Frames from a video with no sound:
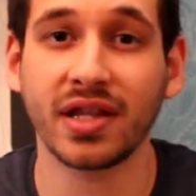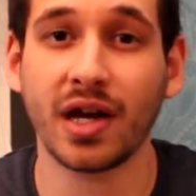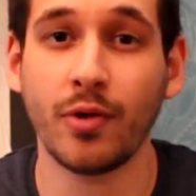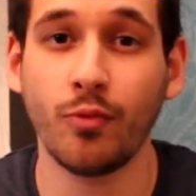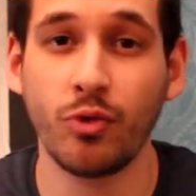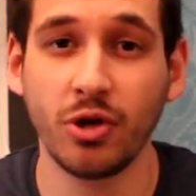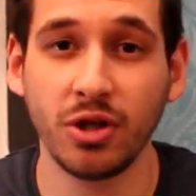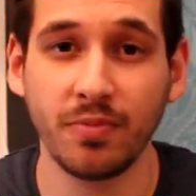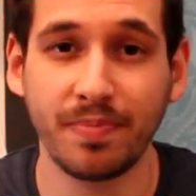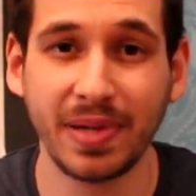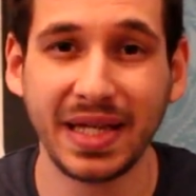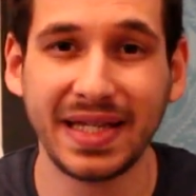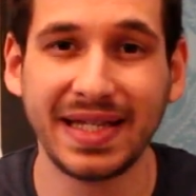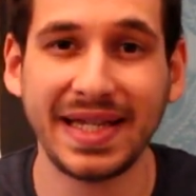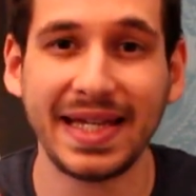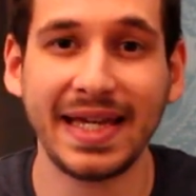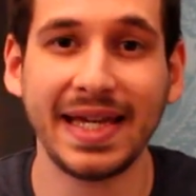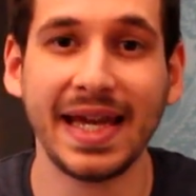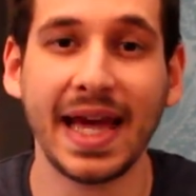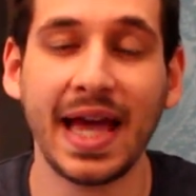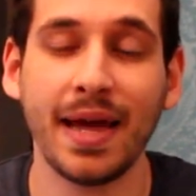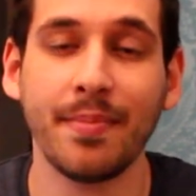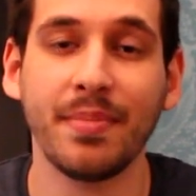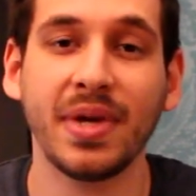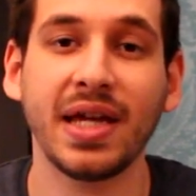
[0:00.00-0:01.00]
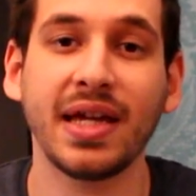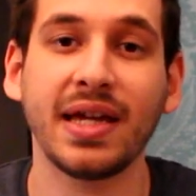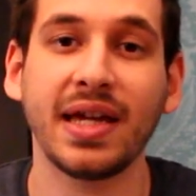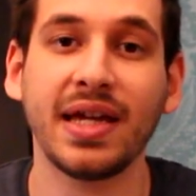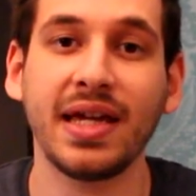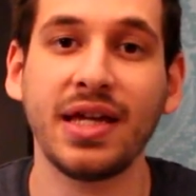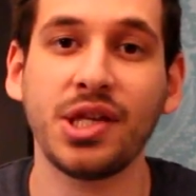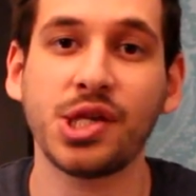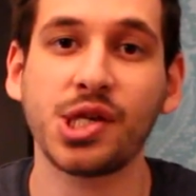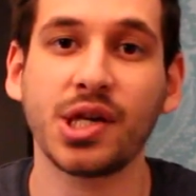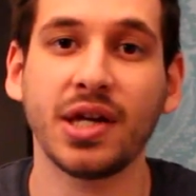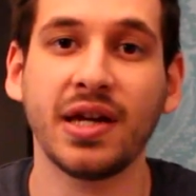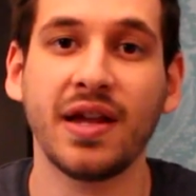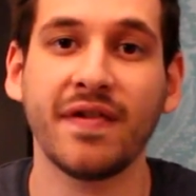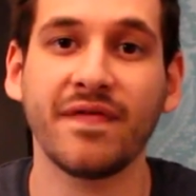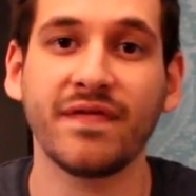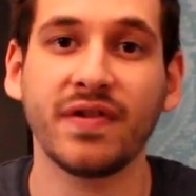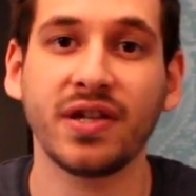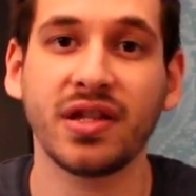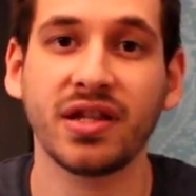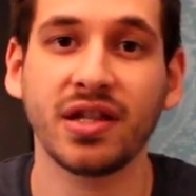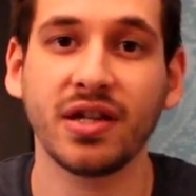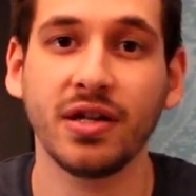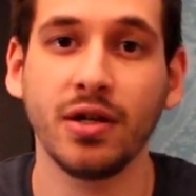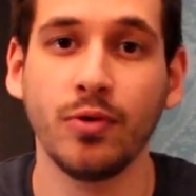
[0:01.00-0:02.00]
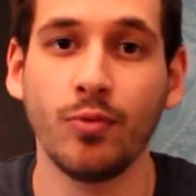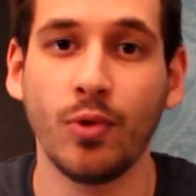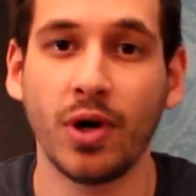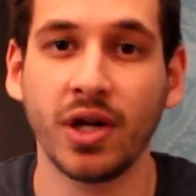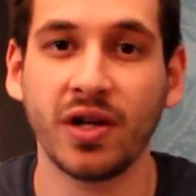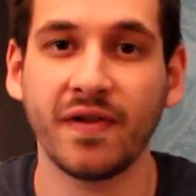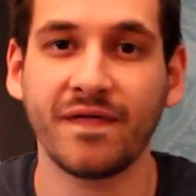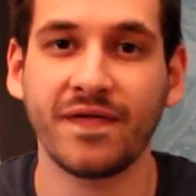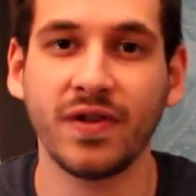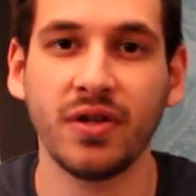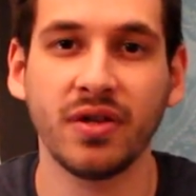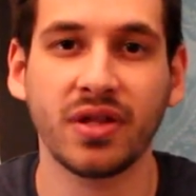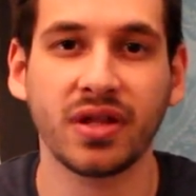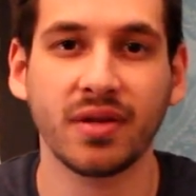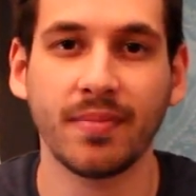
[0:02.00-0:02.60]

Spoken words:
I will be DMing each and every single one of you,